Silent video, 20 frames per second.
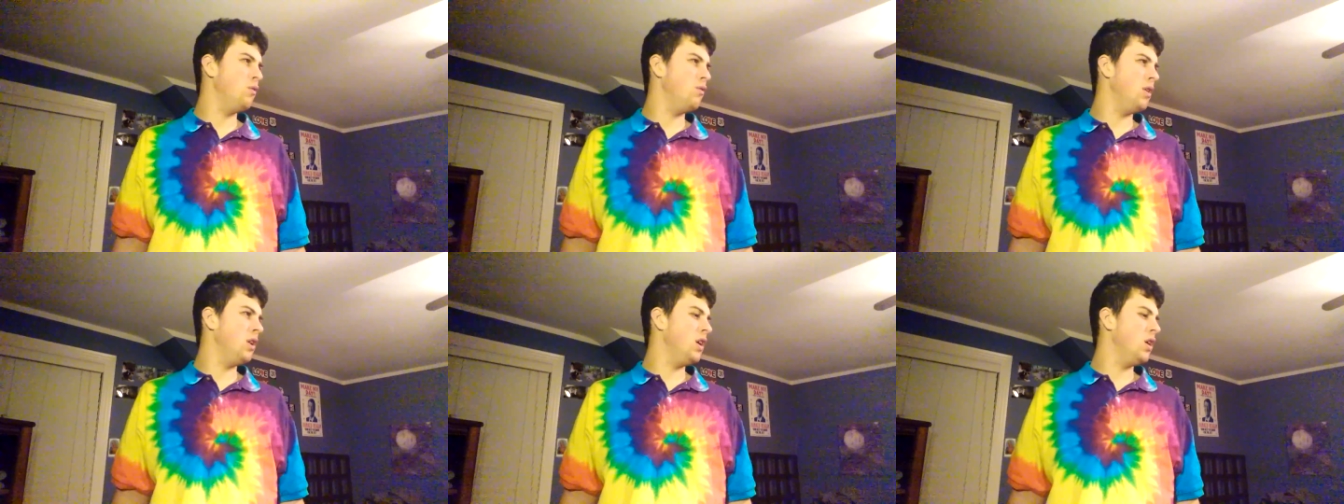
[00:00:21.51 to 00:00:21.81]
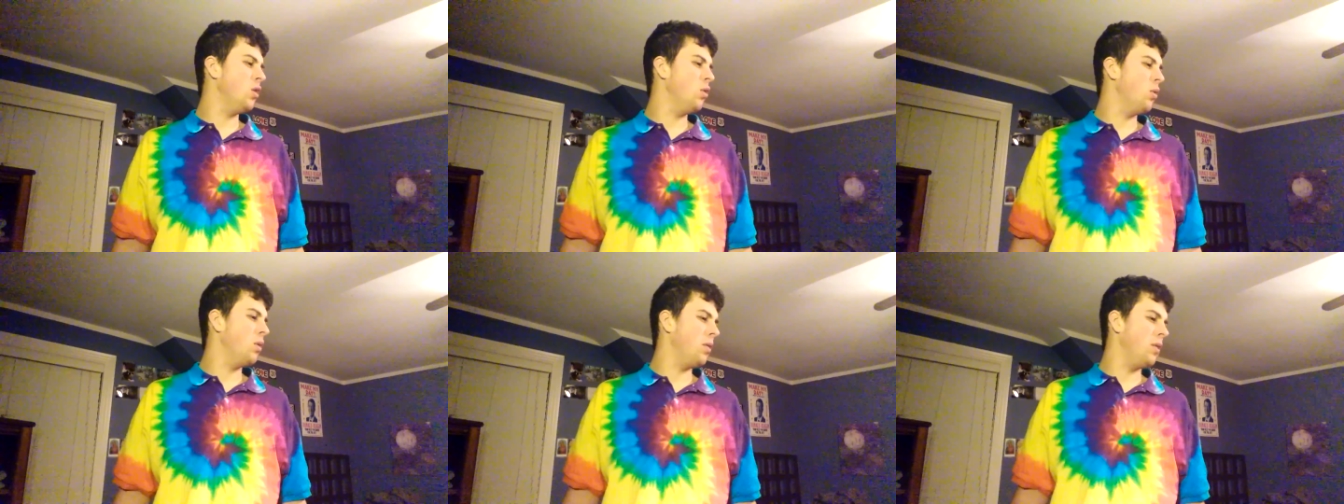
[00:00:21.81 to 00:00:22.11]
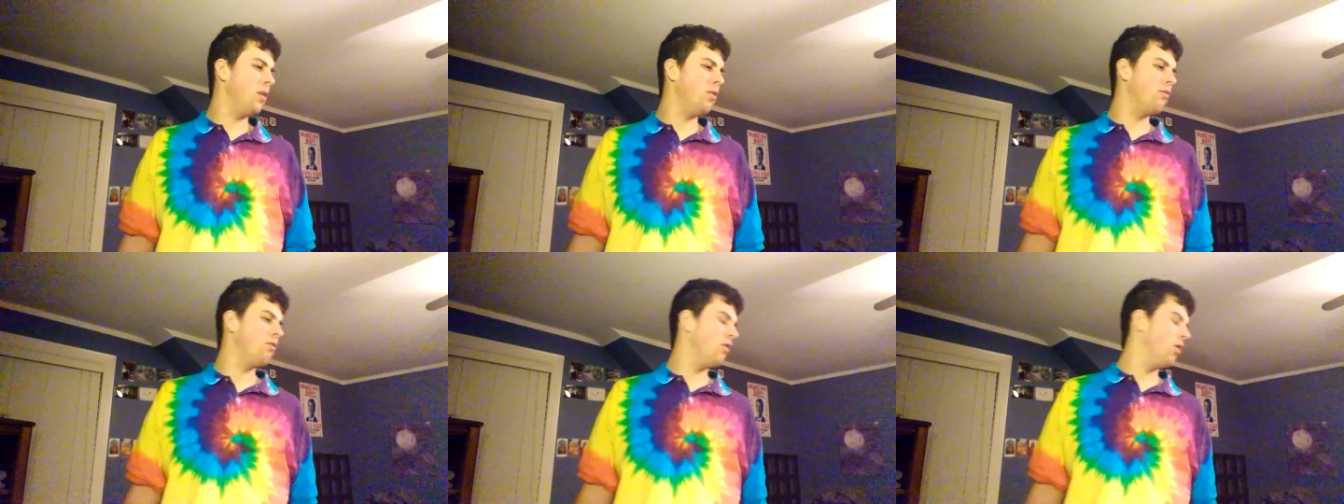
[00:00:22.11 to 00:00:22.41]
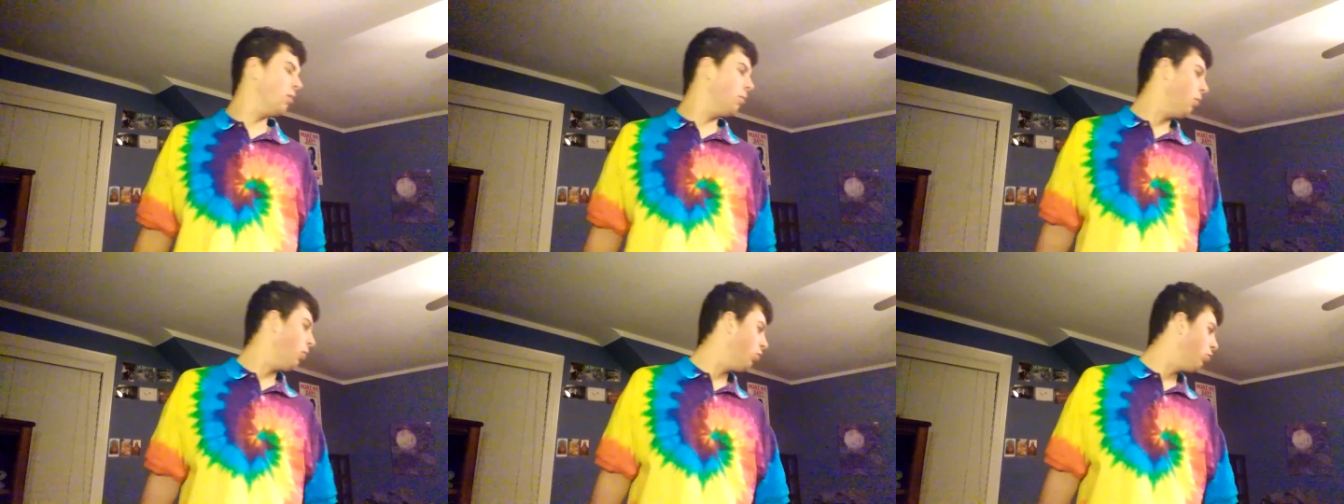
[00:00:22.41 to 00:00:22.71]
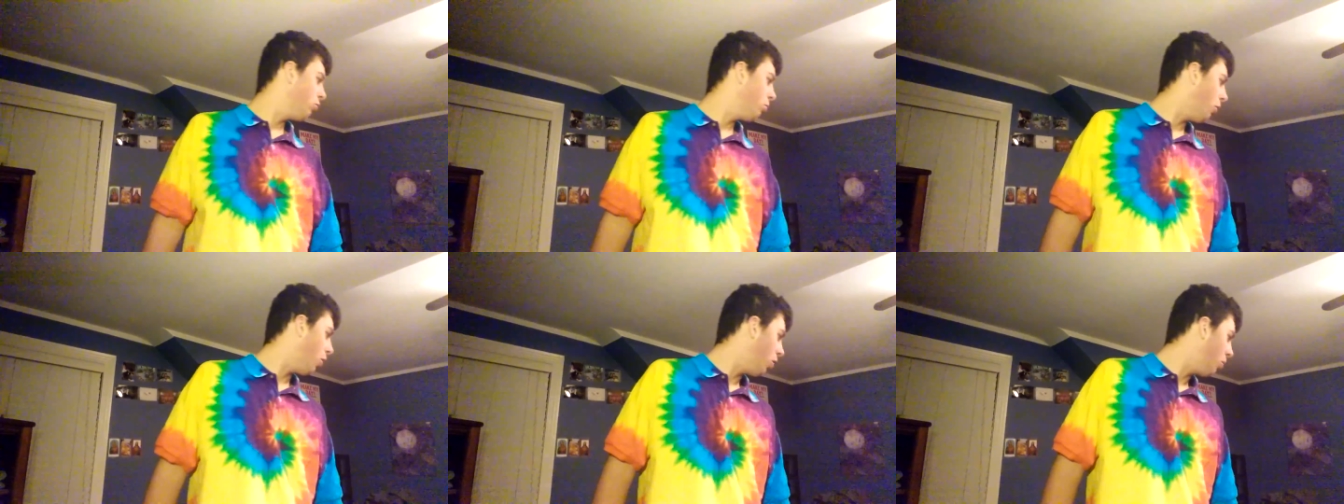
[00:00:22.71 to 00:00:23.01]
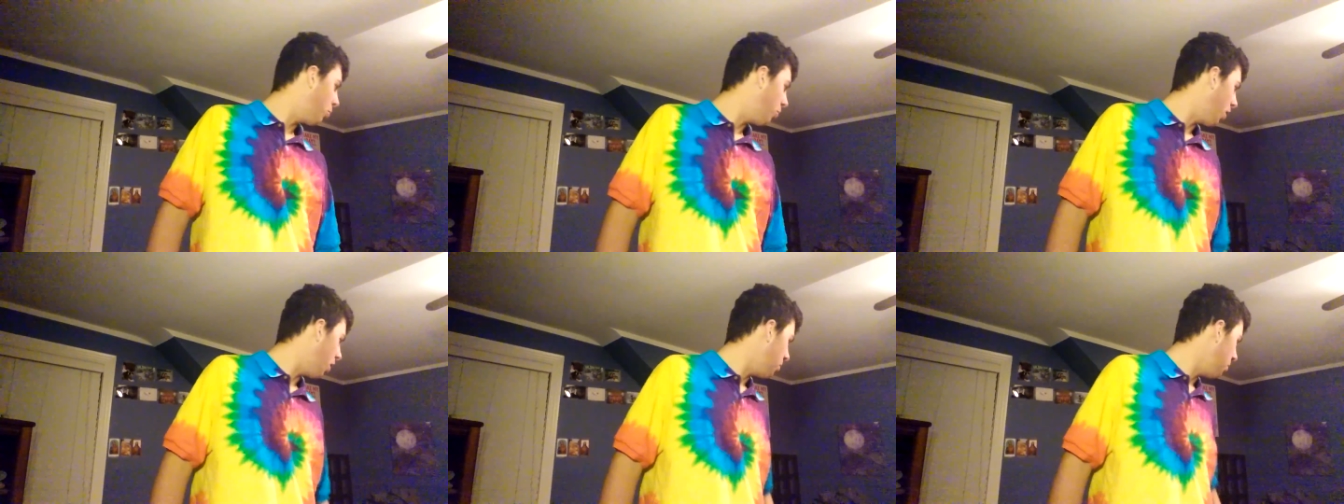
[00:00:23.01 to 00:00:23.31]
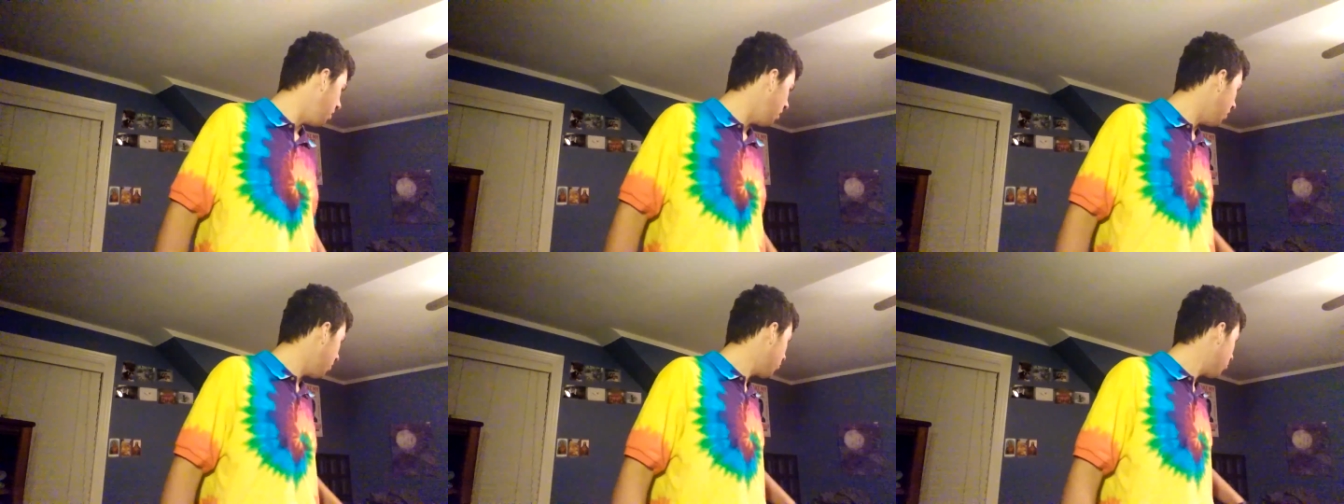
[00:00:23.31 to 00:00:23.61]
video with this for the most part, but I
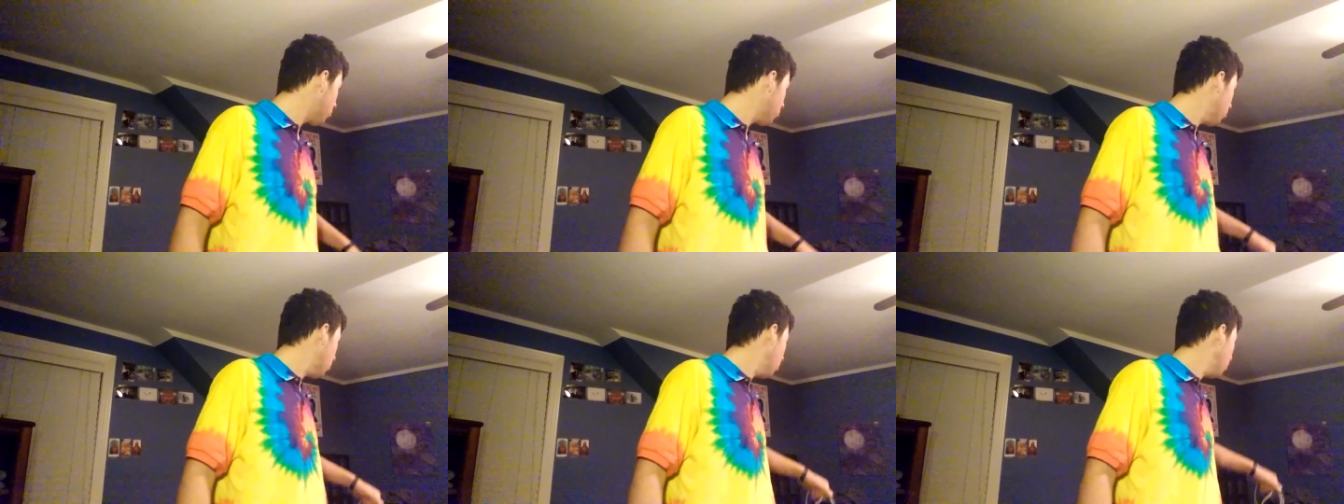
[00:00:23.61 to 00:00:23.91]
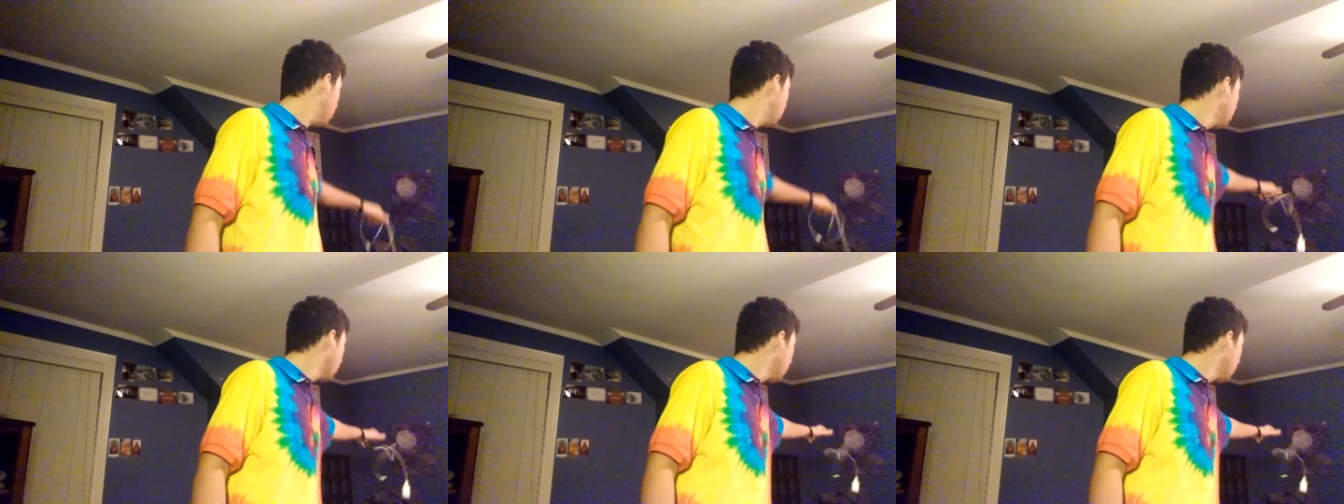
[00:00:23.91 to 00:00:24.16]
mean it's true.